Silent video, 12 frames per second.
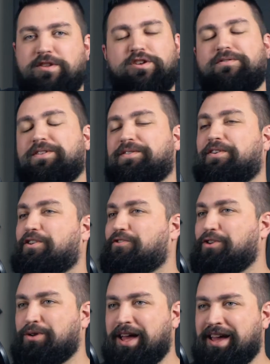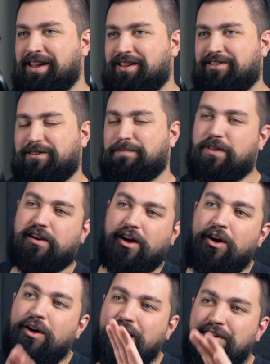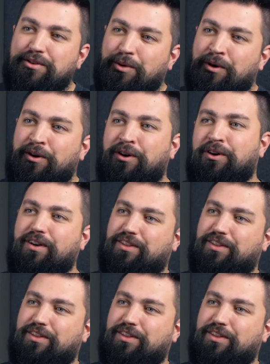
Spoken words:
So for the first few days, it's like, oh, hey, squirrel.